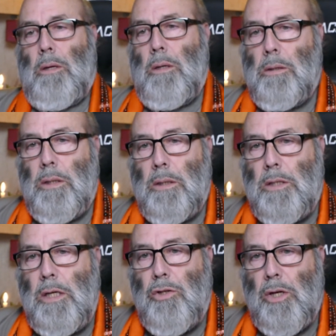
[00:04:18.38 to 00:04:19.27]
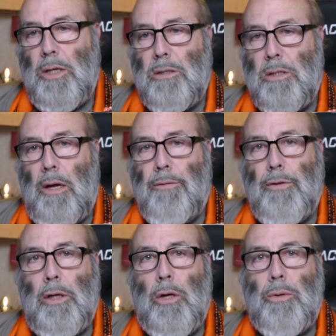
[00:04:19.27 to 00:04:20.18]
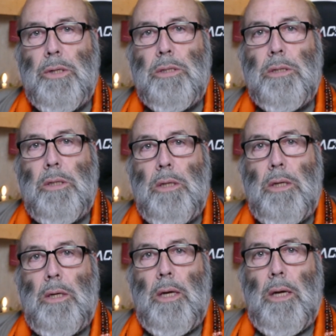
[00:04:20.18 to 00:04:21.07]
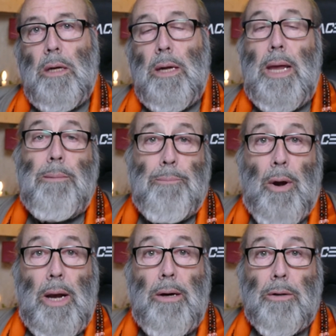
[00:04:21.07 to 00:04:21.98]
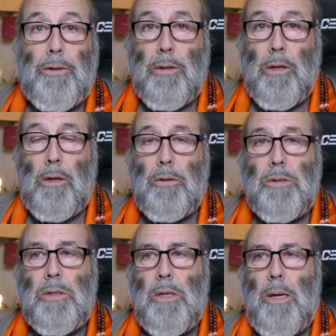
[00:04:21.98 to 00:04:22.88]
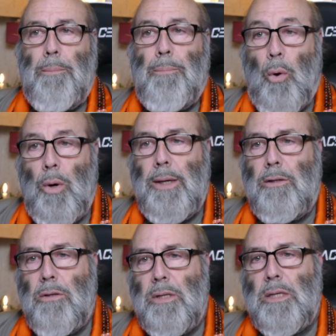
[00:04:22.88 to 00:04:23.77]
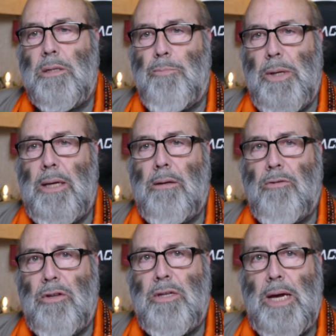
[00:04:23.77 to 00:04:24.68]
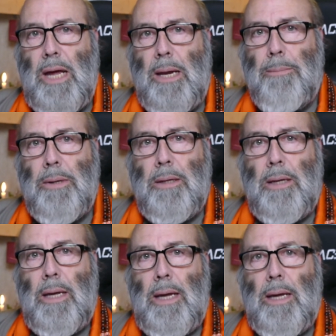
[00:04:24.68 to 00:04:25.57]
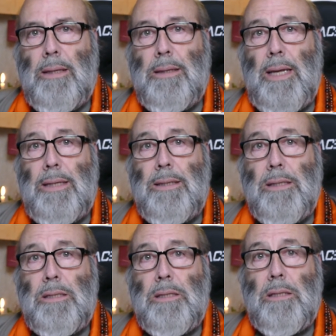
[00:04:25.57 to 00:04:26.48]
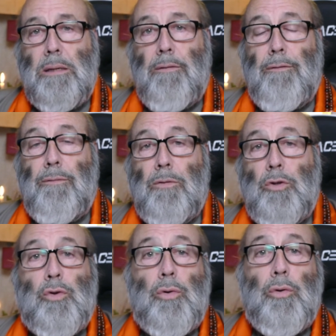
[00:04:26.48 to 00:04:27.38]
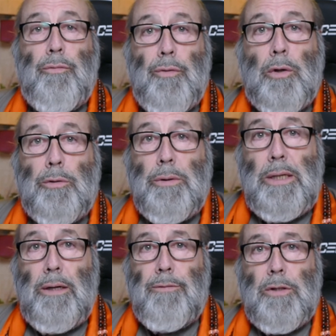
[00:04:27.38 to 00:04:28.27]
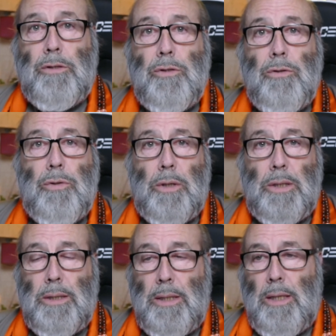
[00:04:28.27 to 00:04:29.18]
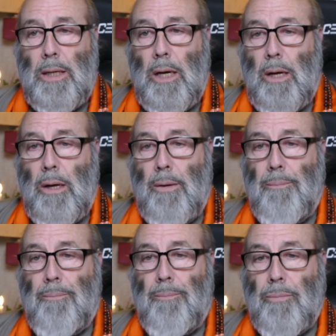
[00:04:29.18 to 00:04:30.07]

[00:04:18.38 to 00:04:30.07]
the teachings of the lotus uh, and prior to the lotus point to this being the time and uh, that this true votary of the sutra um,